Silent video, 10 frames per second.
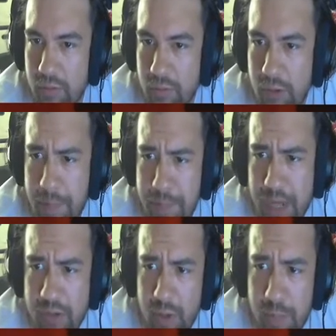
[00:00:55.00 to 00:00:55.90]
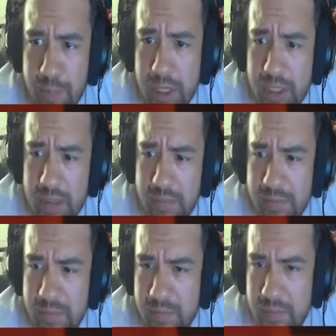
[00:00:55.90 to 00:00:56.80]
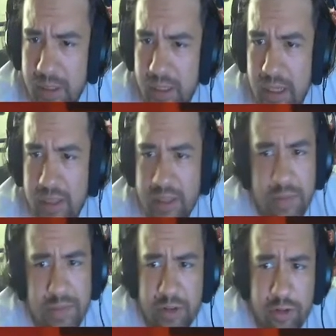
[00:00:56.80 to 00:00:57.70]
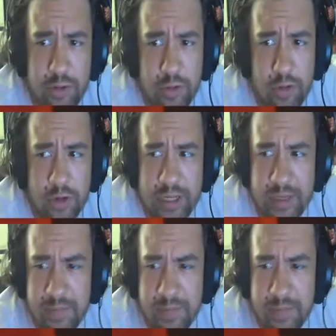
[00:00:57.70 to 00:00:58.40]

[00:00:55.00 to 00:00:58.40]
Grandpa, Grandpa, tell me a story.